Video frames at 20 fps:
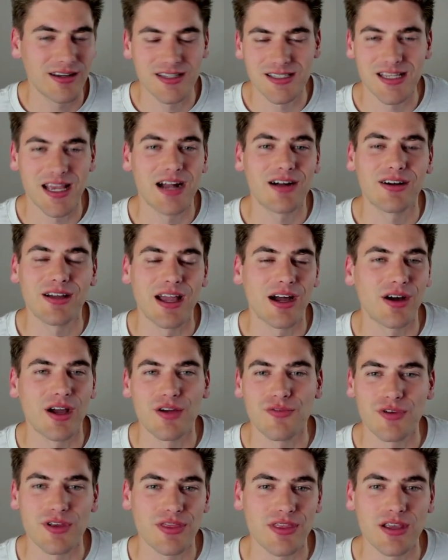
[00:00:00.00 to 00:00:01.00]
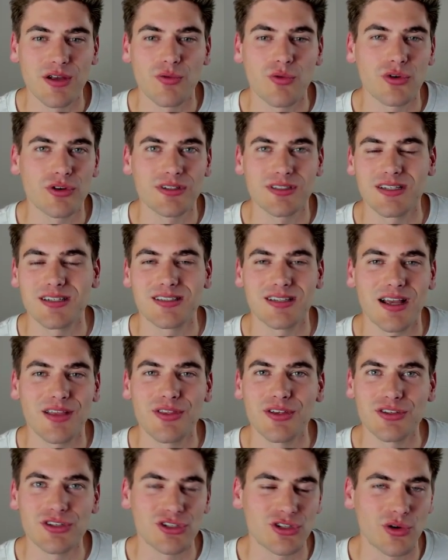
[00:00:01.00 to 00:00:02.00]
exactly how everything works inside
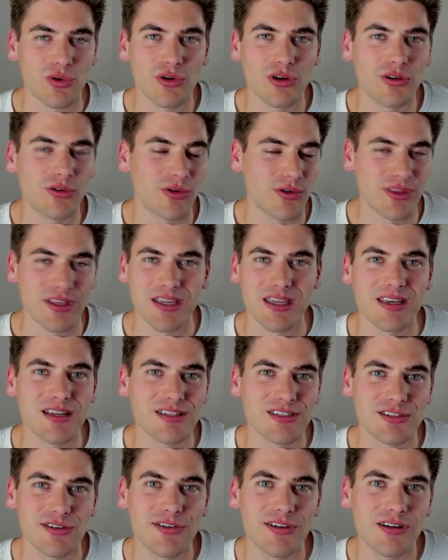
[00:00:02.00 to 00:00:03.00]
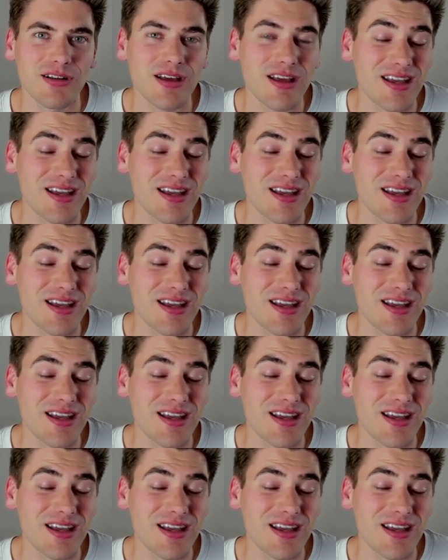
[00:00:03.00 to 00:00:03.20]
the tutorial or the getting started,